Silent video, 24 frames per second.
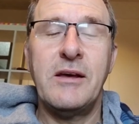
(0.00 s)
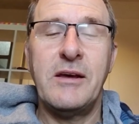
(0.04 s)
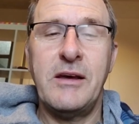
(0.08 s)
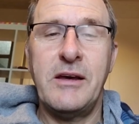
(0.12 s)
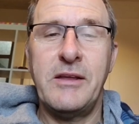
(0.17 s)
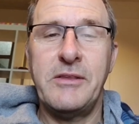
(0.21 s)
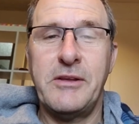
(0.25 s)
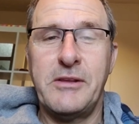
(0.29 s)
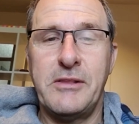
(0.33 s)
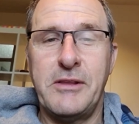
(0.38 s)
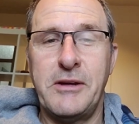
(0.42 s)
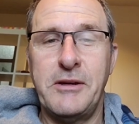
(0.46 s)

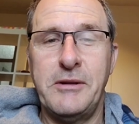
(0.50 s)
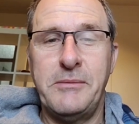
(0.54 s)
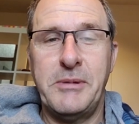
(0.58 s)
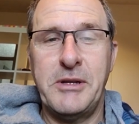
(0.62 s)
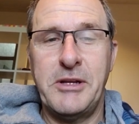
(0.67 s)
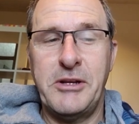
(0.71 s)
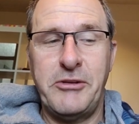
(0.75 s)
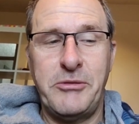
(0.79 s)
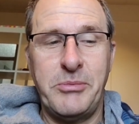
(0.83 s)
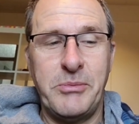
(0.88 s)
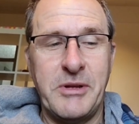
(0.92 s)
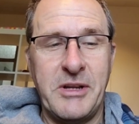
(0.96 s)
load management.
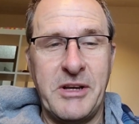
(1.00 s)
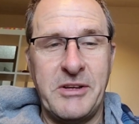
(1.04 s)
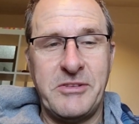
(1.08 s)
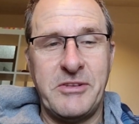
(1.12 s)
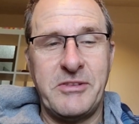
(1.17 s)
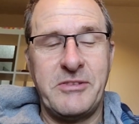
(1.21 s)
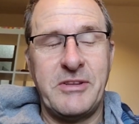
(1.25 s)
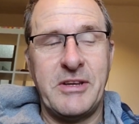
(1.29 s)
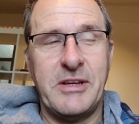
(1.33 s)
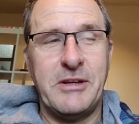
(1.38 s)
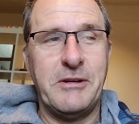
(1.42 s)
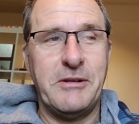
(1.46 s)
As I said,
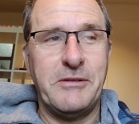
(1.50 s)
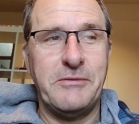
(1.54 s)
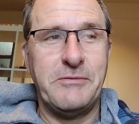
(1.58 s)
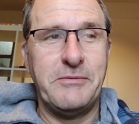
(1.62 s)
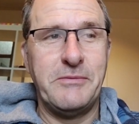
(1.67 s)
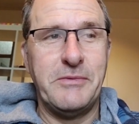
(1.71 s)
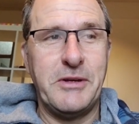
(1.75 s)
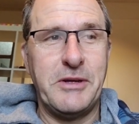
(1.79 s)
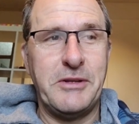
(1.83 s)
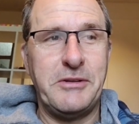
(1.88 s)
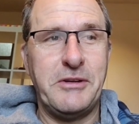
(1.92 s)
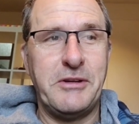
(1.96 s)
I've
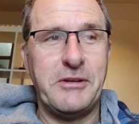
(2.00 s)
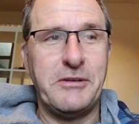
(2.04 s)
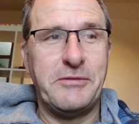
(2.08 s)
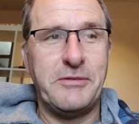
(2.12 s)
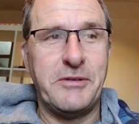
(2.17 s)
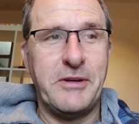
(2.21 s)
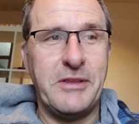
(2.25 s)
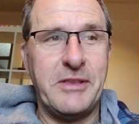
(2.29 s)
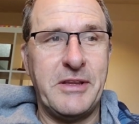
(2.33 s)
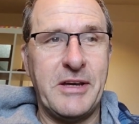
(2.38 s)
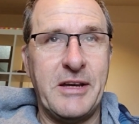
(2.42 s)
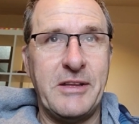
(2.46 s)
identified
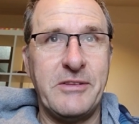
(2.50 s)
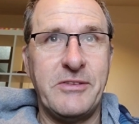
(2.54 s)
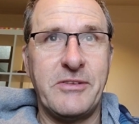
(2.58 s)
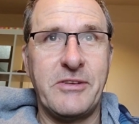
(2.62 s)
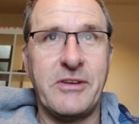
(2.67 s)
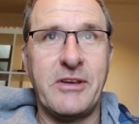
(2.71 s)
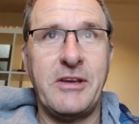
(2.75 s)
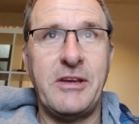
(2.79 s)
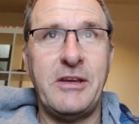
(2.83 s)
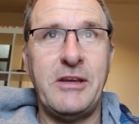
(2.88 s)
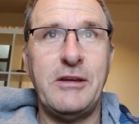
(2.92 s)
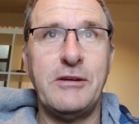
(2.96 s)
that's key
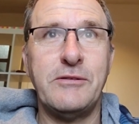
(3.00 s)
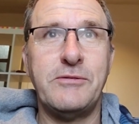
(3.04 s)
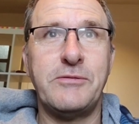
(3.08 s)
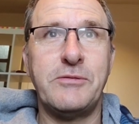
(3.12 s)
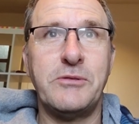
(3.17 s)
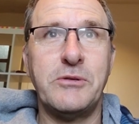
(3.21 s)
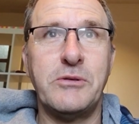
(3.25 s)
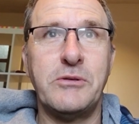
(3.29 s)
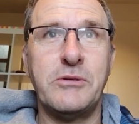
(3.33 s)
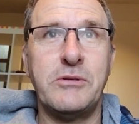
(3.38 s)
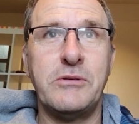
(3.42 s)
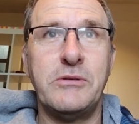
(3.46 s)
for
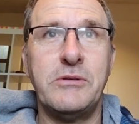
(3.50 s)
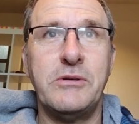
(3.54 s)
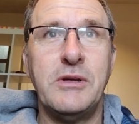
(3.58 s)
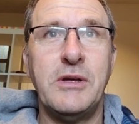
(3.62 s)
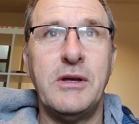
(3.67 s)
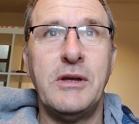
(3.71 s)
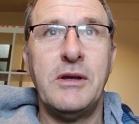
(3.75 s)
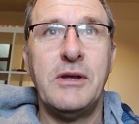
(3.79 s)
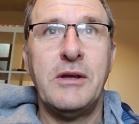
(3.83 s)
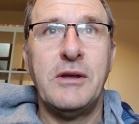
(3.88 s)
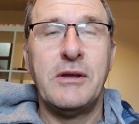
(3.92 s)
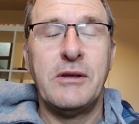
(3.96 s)

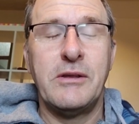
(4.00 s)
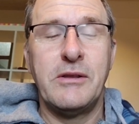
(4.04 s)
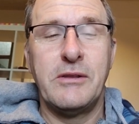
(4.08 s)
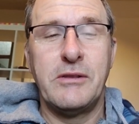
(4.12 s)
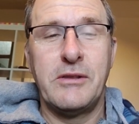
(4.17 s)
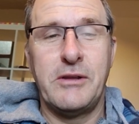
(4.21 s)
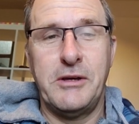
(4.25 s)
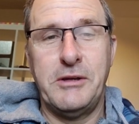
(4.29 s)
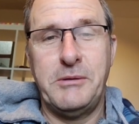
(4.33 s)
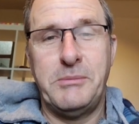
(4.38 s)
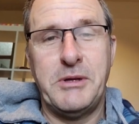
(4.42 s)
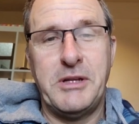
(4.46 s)
load
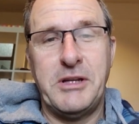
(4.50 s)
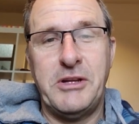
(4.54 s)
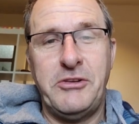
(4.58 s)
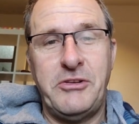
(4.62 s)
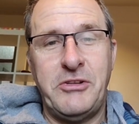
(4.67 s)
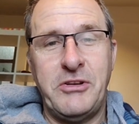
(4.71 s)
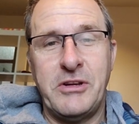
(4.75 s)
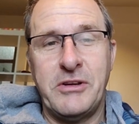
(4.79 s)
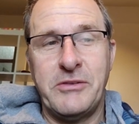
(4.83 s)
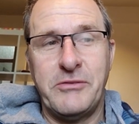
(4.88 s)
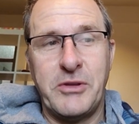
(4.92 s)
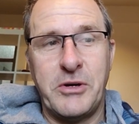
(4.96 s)
managing of the
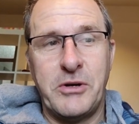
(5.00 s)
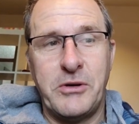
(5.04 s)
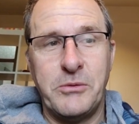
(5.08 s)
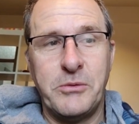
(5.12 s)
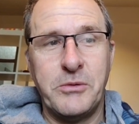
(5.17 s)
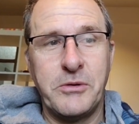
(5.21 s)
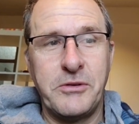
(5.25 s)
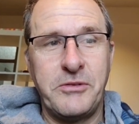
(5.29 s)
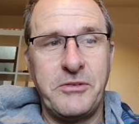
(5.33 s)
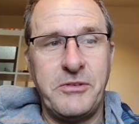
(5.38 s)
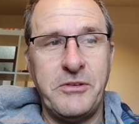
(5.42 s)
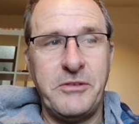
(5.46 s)
hot water
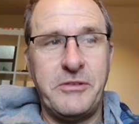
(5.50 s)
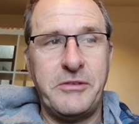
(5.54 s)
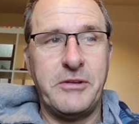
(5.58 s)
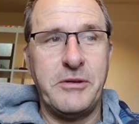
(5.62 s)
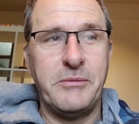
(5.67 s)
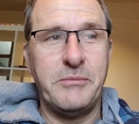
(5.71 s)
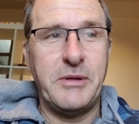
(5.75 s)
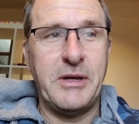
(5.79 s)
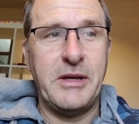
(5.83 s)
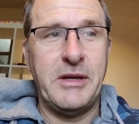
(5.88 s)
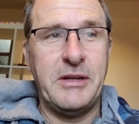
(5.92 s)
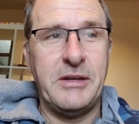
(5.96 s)
system, and
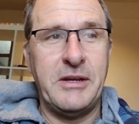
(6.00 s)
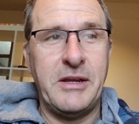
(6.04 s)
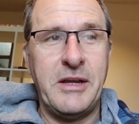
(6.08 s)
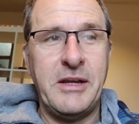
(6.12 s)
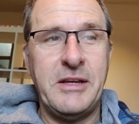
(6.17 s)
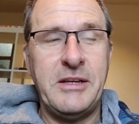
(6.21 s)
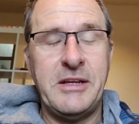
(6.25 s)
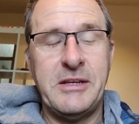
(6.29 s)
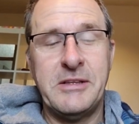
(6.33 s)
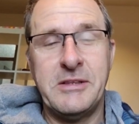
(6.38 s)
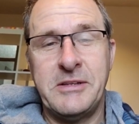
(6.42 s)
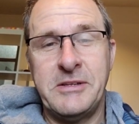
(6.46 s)
heating
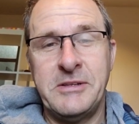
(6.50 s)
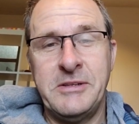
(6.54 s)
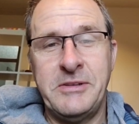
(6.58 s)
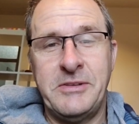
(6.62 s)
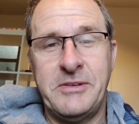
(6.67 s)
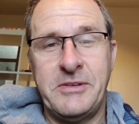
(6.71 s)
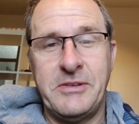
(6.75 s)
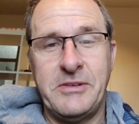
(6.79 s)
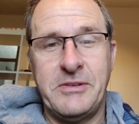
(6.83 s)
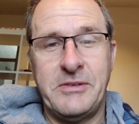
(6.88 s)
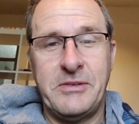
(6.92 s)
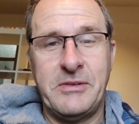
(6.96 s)
loads is
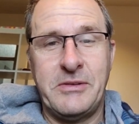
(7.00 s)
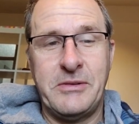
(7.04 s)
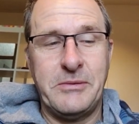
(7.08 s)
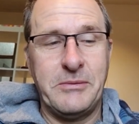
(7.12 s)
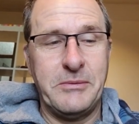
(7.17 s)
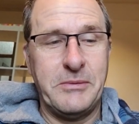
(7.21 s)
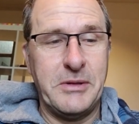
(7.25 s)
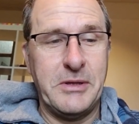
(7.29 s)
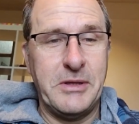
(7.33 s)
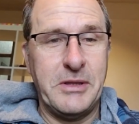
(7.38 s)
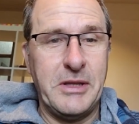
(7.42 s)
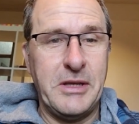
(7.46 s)

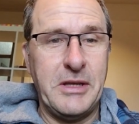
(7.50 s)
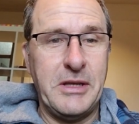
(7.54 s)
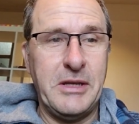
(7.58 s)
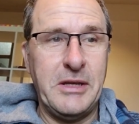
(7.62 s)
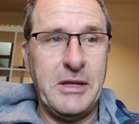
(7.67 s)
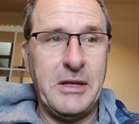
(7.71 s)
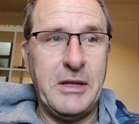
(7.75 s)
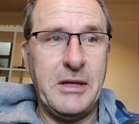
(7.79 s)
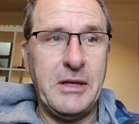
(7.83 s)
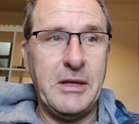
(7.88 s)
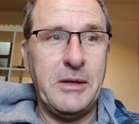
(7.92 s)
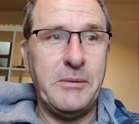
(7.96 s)
really
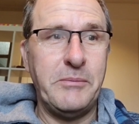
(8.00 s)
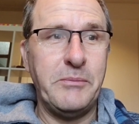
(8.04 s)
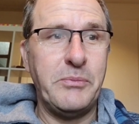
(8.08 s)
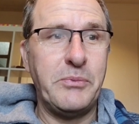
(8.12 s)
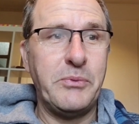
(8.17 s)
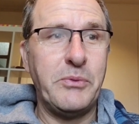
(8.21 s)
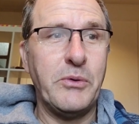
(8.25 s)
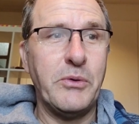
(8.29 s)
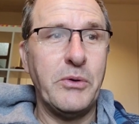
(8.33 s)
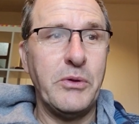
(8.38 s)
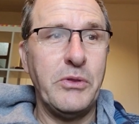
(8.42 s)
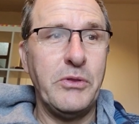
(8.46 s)
important
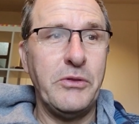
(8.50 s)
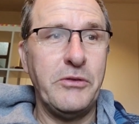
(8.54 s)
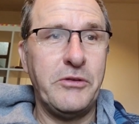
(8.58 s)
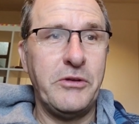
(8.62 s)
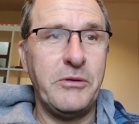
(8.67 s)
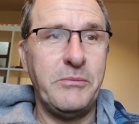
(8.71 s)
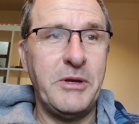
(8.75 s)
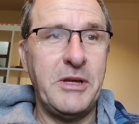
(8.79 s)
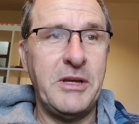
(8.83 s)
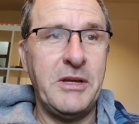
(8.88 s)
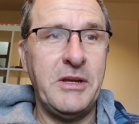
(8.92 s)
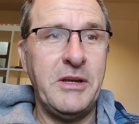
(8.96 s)
to me.
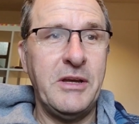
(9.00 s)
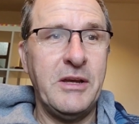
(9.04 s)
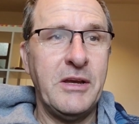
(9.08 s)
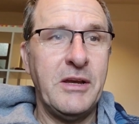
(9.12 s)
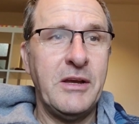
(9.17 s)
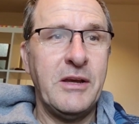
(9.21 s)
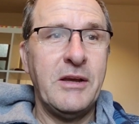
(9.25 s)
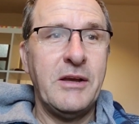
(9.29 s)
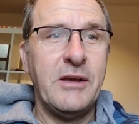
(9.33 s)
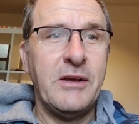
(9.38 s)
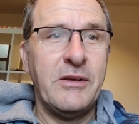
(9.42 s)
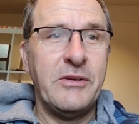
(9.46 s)

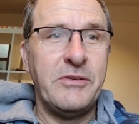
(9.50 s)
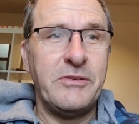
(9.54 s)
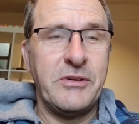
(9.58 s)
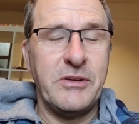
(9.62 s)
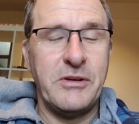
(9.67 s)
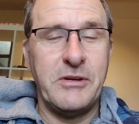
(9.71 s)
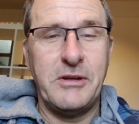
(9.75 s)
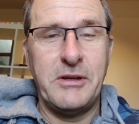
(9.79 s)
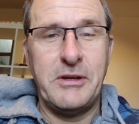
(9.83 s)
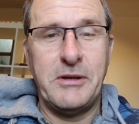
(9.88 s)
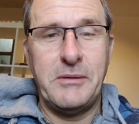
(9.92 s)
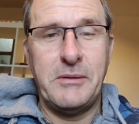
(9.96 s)
So
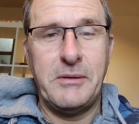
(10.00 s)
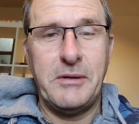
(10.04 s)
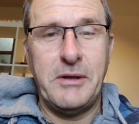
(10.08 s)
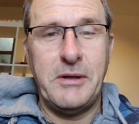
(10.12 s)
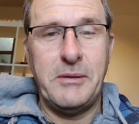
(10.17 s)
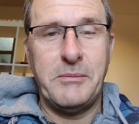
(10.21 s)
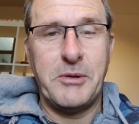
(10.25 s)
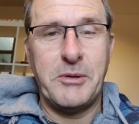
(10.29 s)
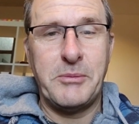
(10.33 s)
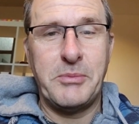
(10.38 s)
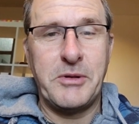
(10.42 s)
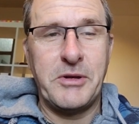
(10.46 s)
my
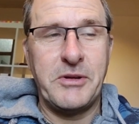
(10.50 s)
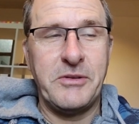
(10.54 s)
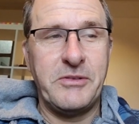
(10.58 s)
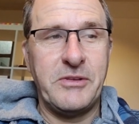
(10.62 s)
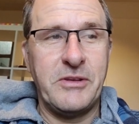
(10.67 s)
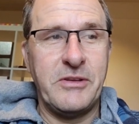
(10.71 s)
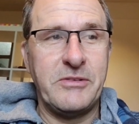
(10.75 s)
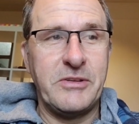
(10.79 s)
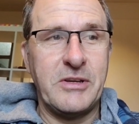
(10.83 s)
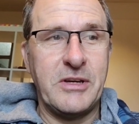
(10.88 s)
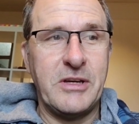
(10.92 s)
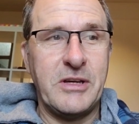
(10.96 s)
place is
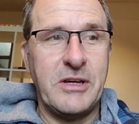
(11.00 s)
a